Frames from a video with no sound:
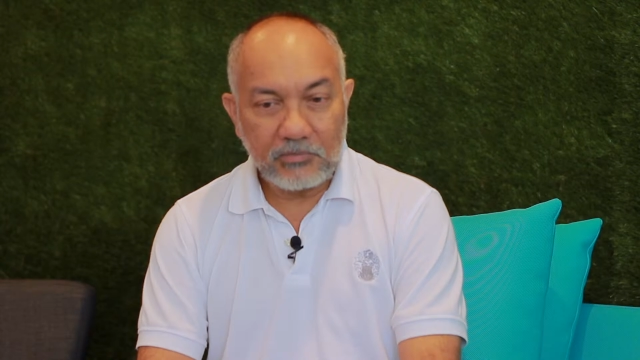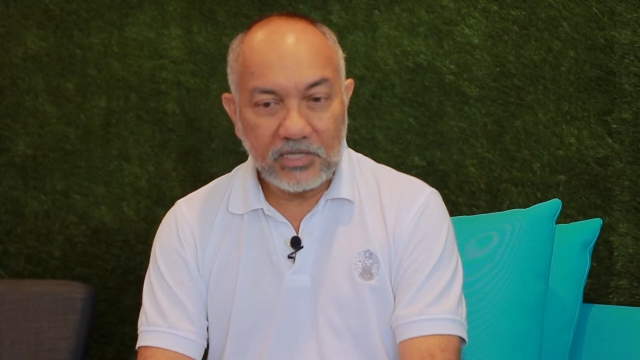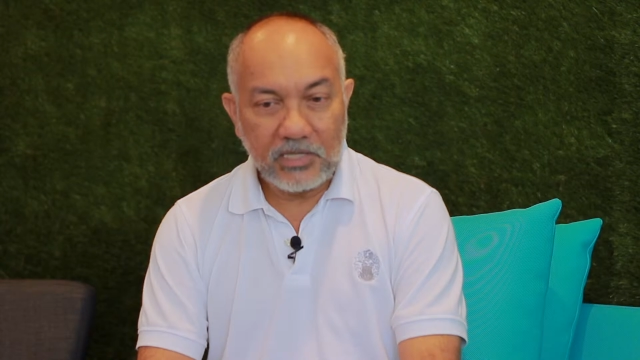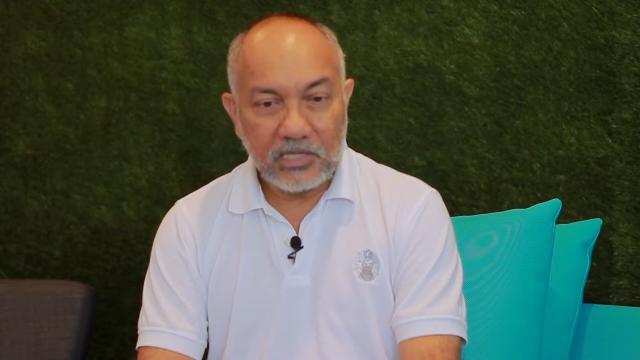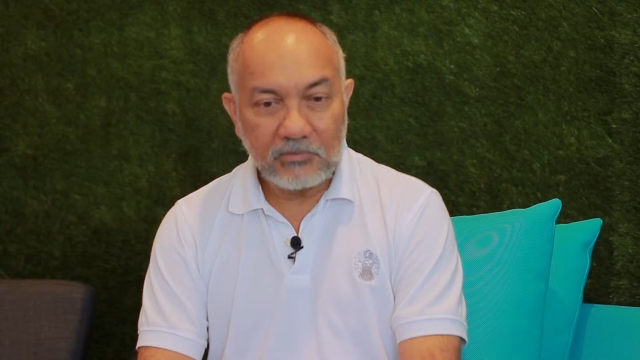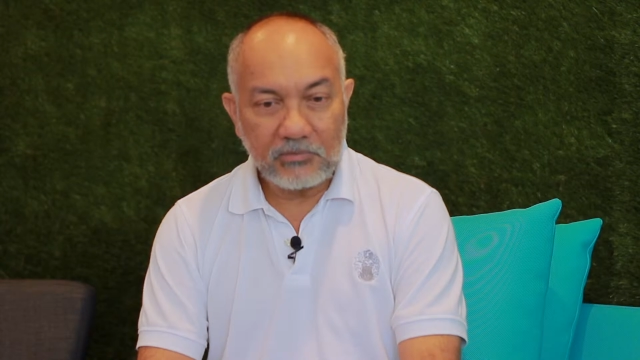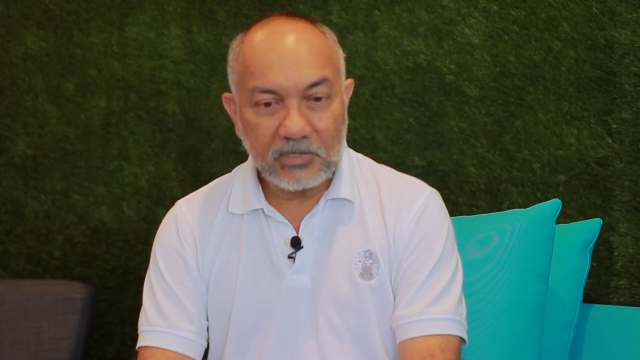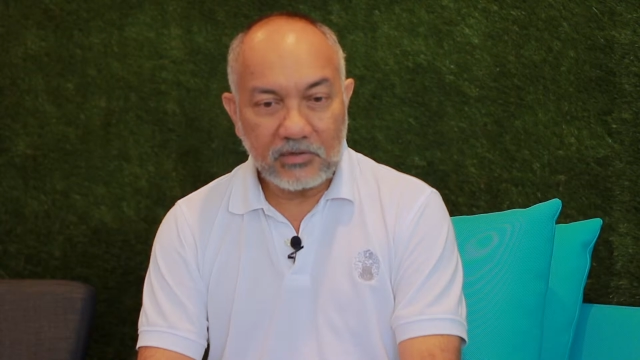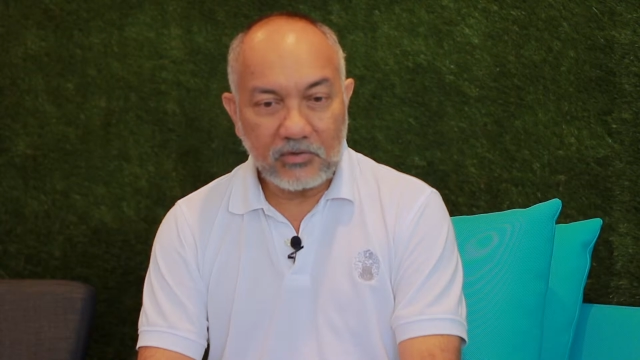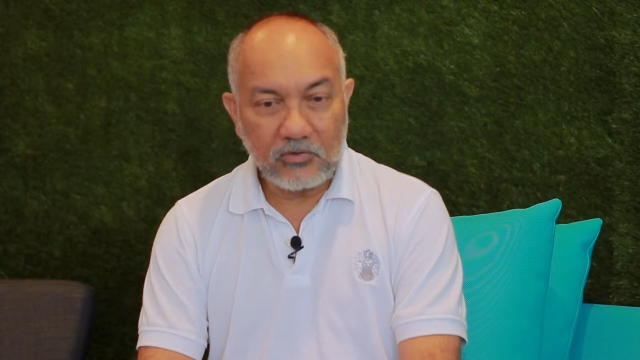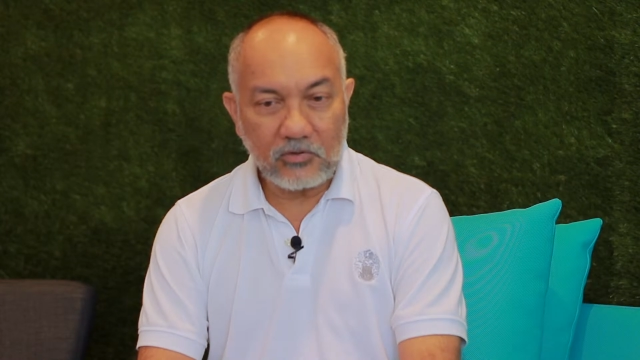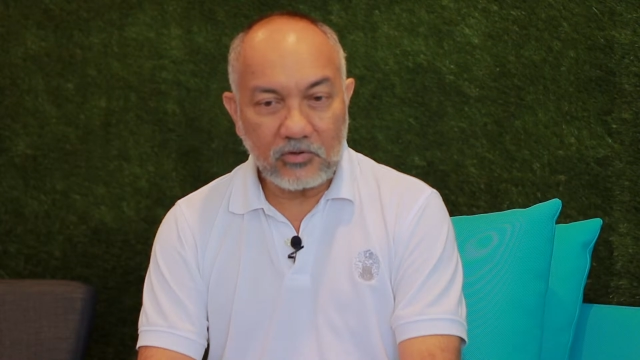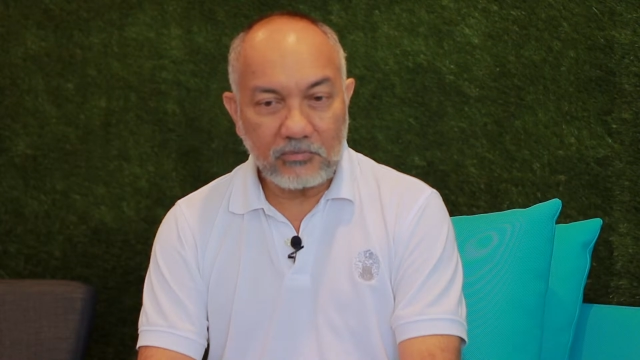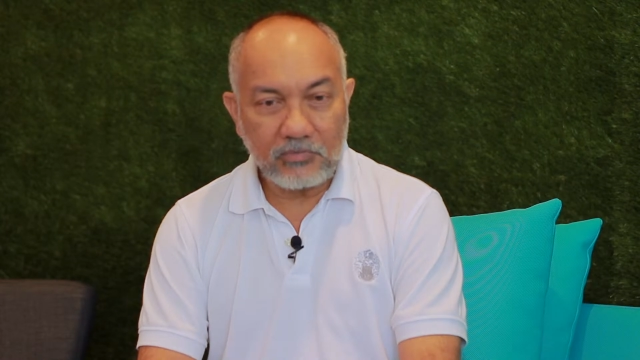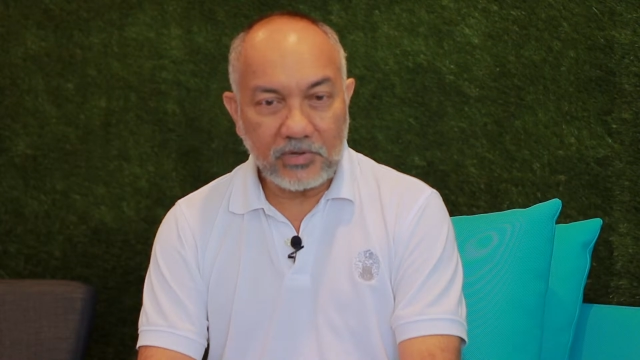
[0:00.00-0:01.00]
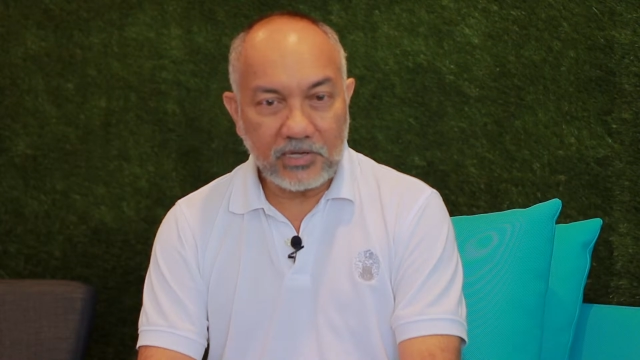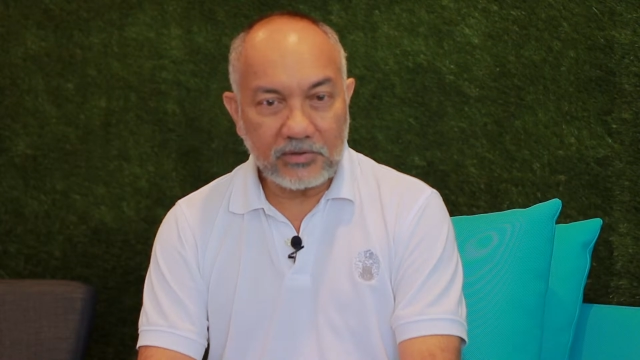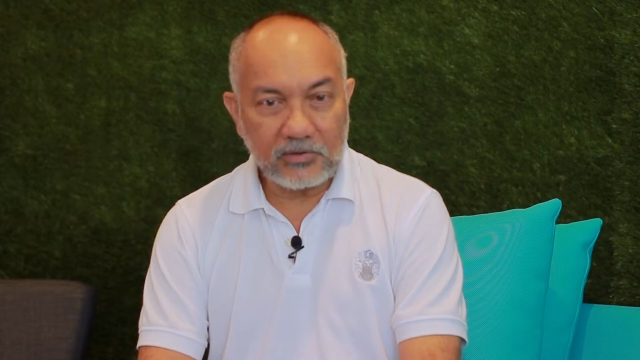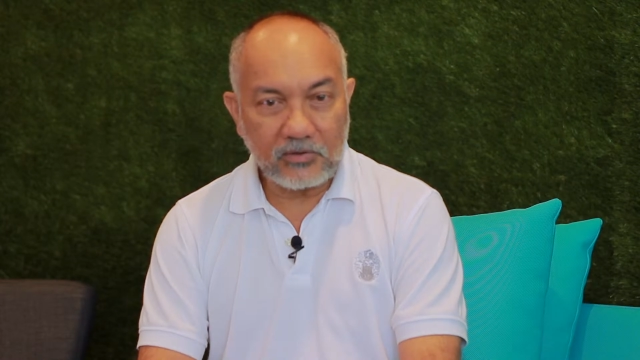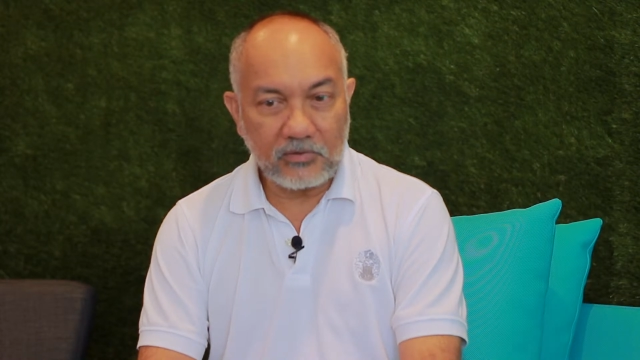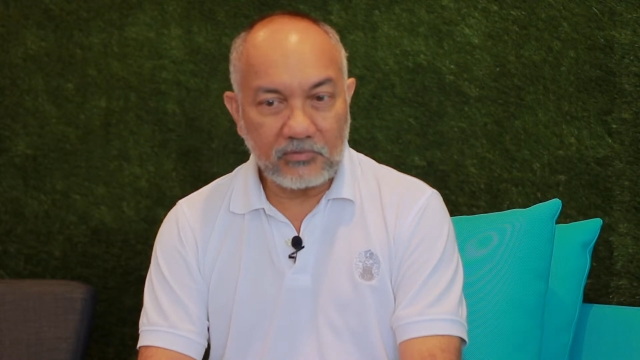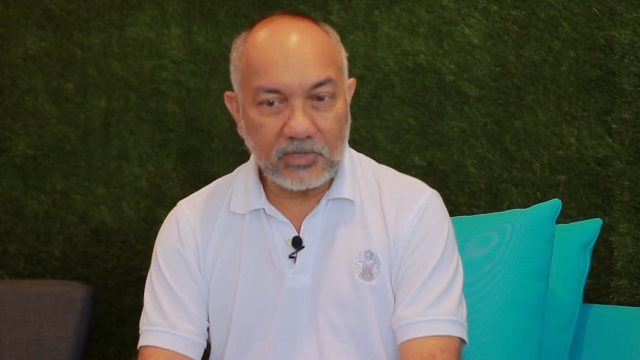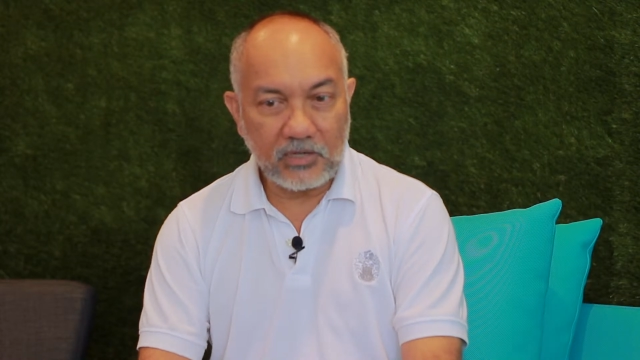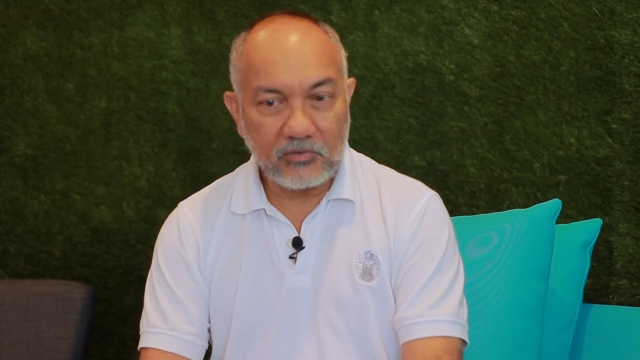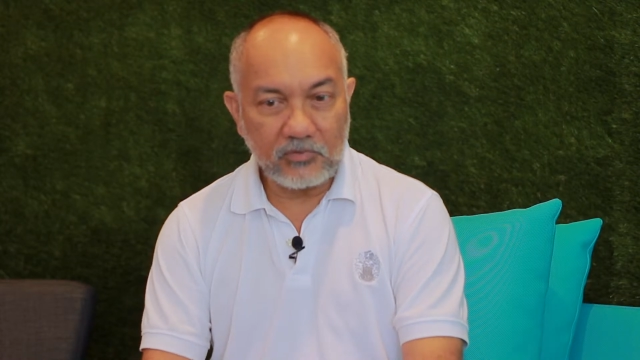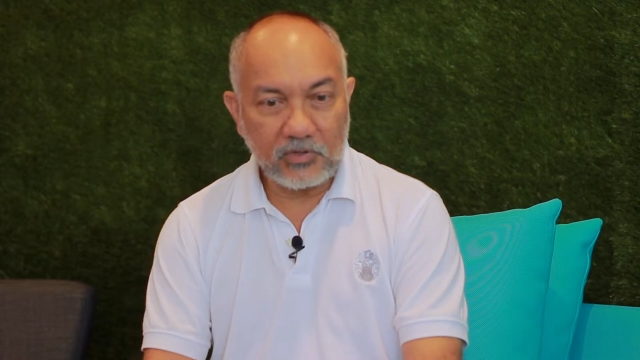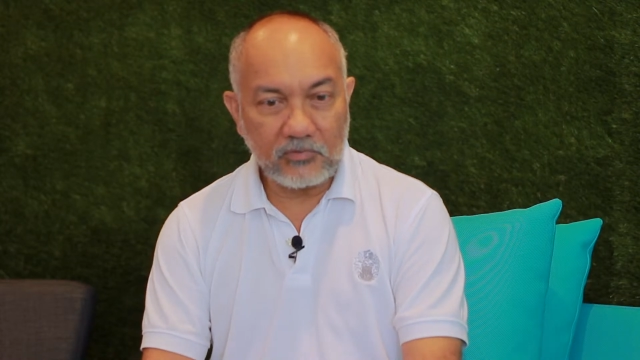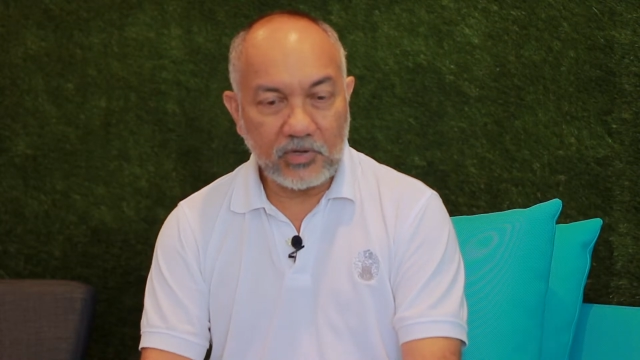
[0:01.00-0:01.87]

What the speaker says: became a core part of our,